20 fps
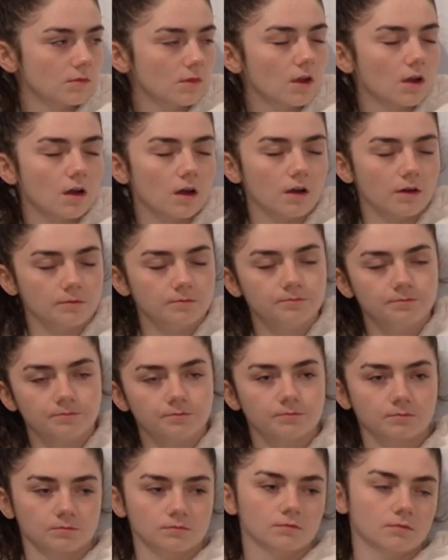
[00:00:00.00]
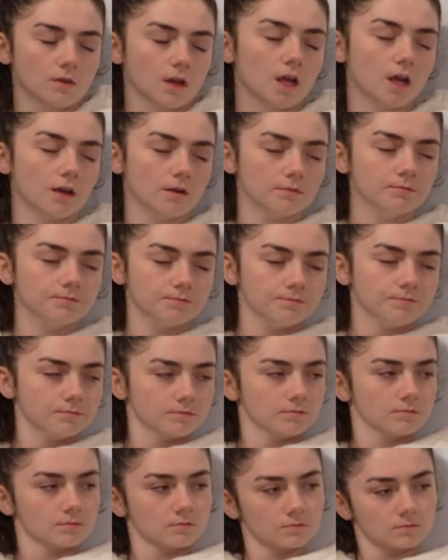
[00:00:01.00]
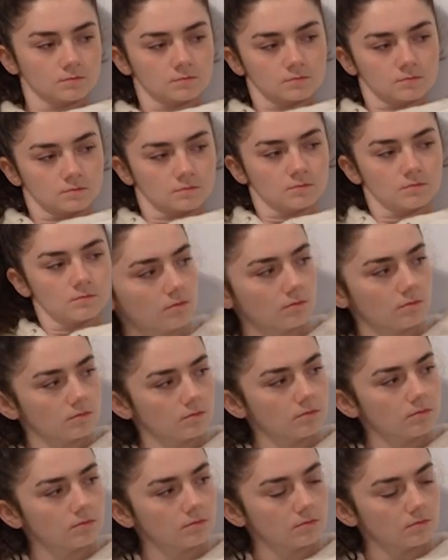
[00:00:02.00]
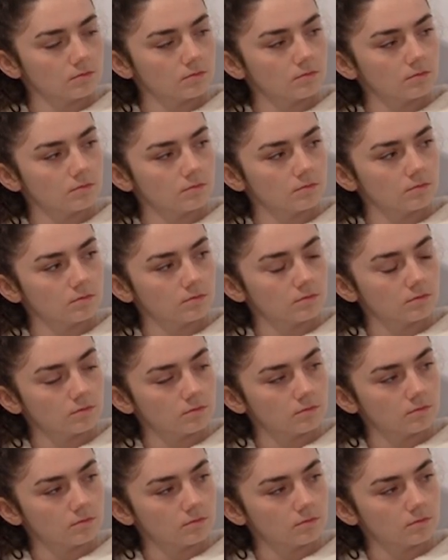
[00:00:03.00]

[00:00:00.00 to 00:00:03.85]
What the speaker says: This person isn't speaking.